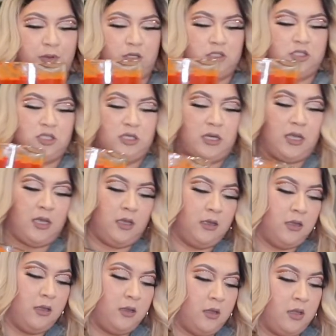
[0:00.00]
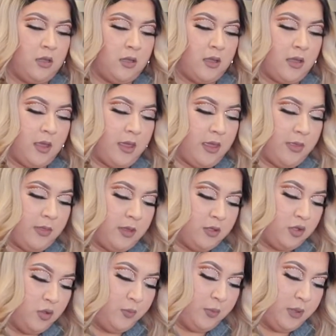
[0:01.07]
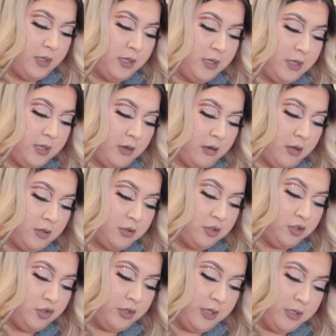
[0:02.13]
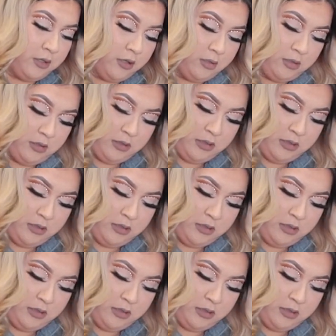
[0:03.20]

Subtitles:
your chile and then you put it on the drainer.